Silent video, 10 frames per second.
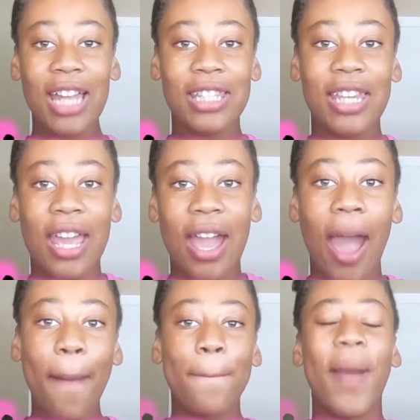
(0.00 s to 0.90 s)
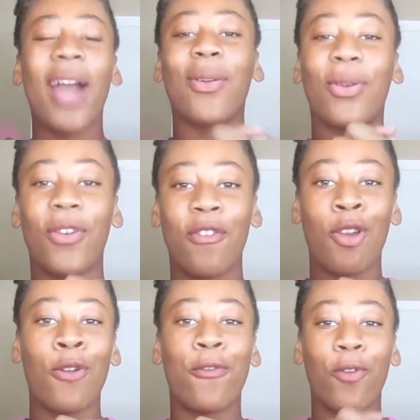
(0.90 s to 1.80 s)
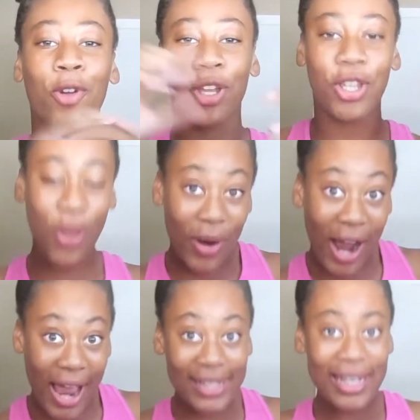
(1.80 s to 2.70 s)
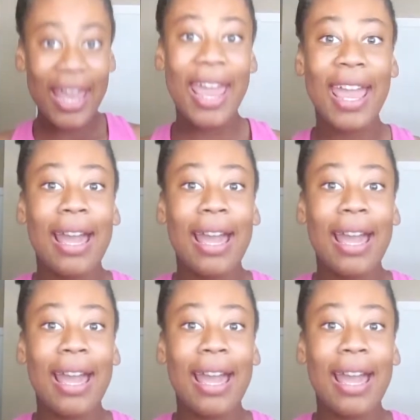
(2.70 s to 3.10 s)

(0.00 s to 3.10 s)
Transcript: and today I'm back with a review for you guys.